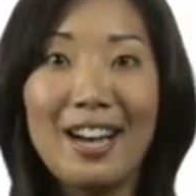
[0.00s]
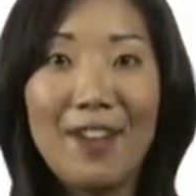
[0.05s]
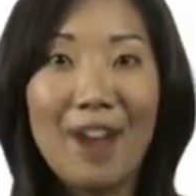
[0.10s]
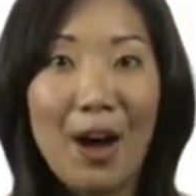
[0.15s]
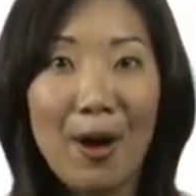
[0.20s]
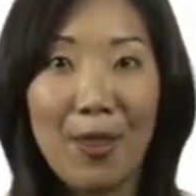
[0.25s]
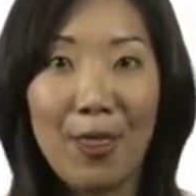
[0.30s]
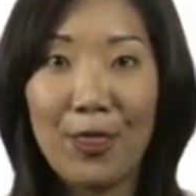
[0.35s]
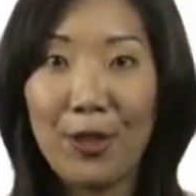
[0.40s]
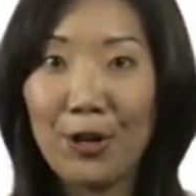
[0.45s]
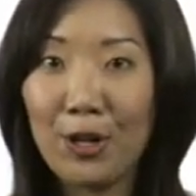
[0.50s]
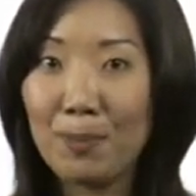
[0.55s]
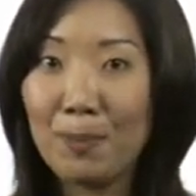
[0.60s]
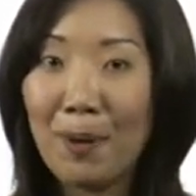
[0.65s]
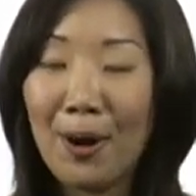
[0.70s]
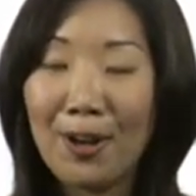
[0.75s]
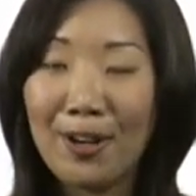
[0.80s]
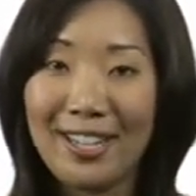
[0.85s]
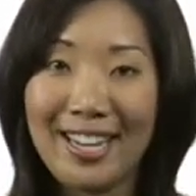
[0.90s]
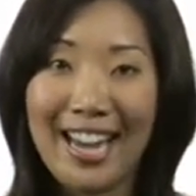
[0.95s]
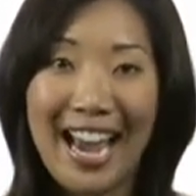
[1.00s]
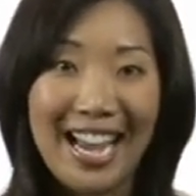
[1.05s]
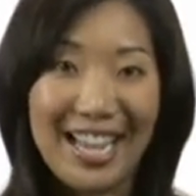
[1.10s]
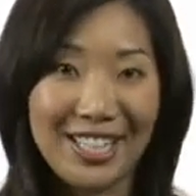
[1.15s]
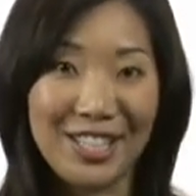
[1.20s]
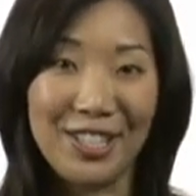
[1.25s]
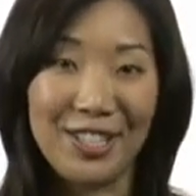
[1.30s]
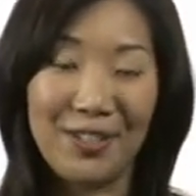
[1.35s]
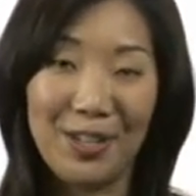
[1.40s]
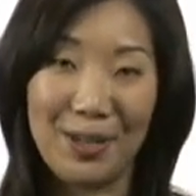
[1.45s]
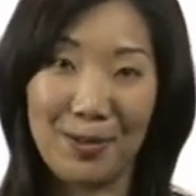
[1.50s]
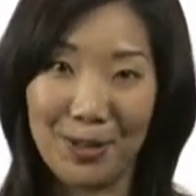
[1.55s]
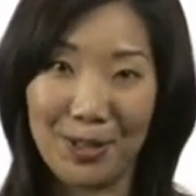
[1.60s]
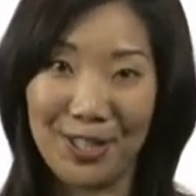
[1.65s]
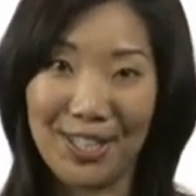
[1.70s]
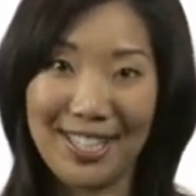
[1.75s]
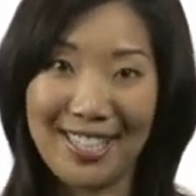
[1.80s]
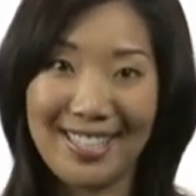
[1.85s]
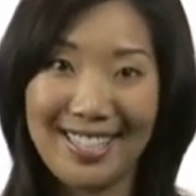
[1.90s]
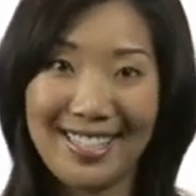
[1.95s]
of how third-party ad serving
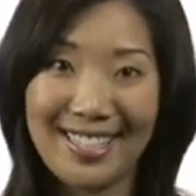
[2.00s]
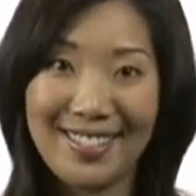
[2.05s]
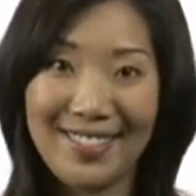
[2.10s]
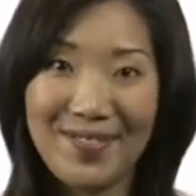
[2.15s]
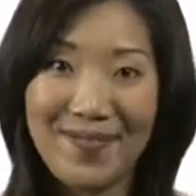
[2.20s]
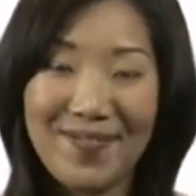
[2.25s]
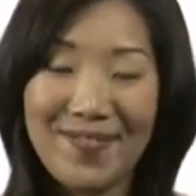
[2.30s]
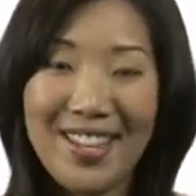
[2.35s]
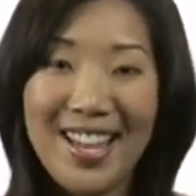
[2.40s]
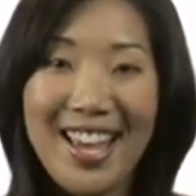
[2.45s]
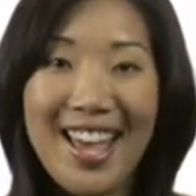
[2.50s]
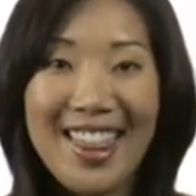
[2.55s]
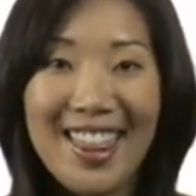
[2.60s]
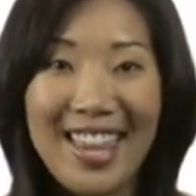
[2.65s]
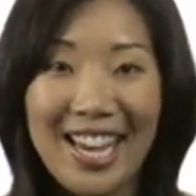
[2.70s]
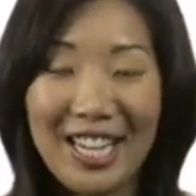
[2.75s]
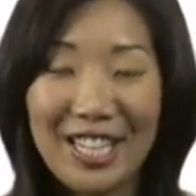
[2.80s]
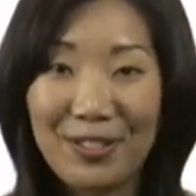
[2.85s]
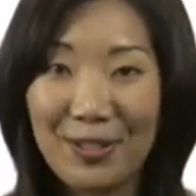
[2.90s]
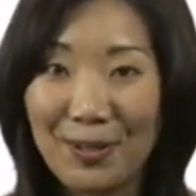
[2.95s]
works. Thanks